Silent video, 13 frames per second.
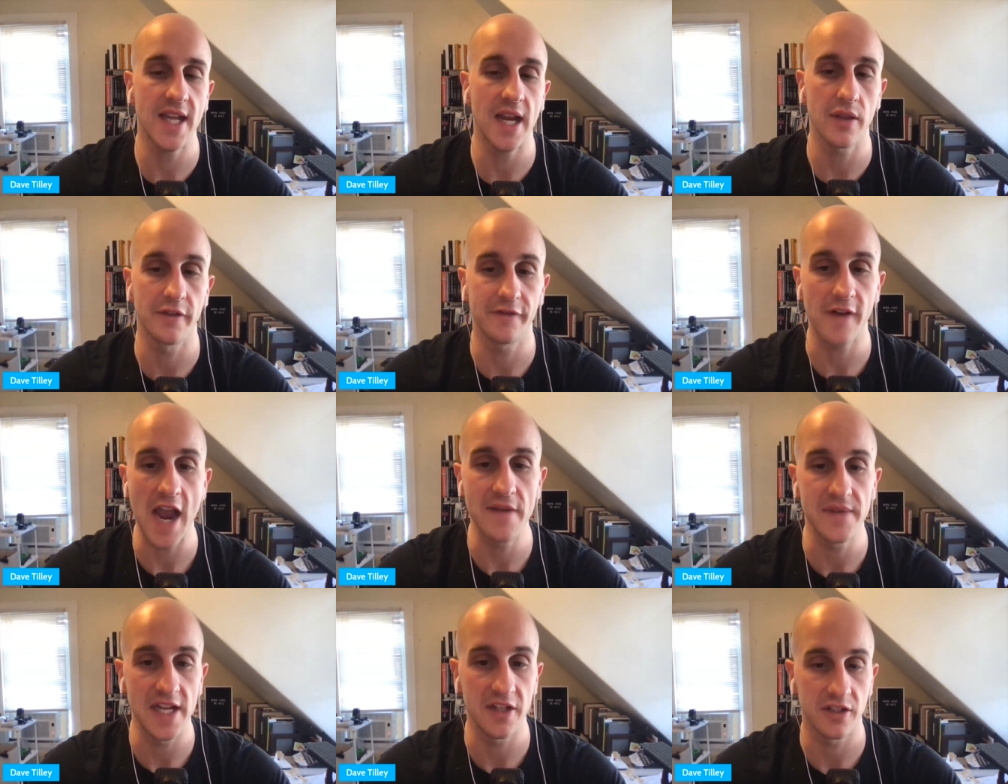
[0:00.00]
how the 5
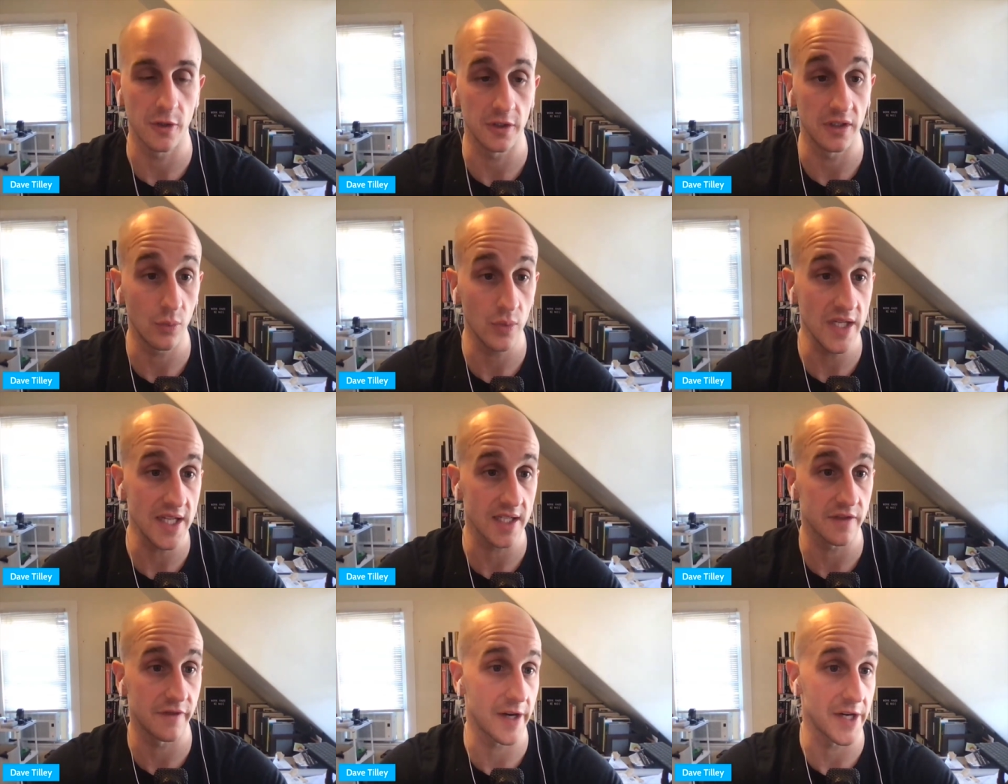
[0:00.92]
days during the week
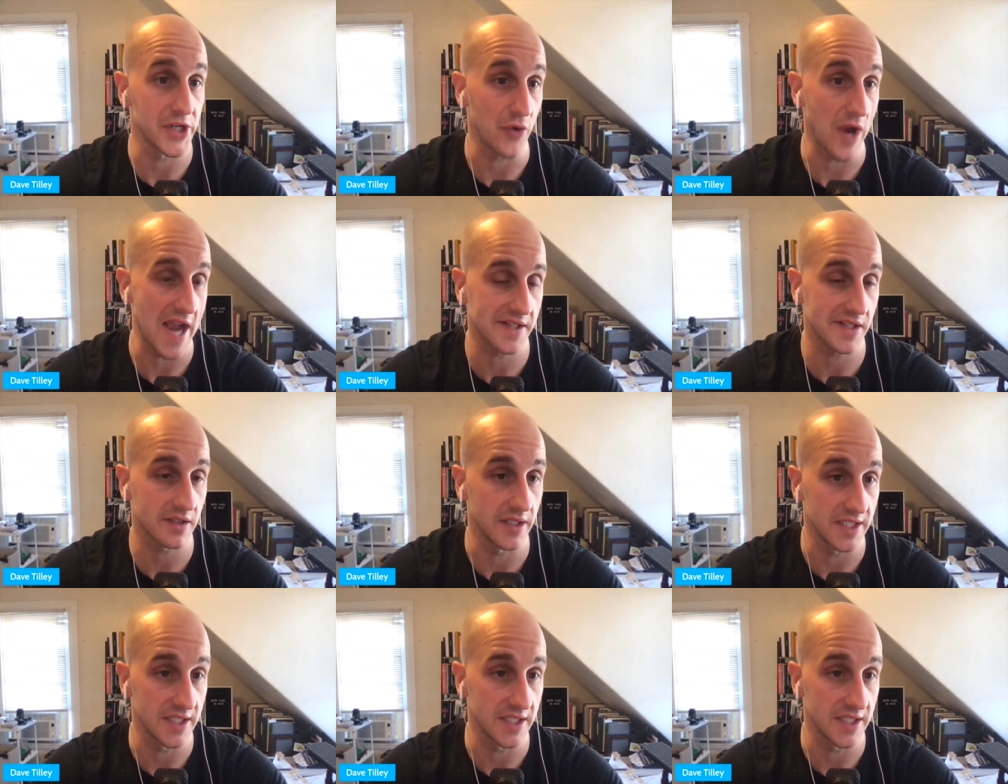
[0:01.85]
is very drastically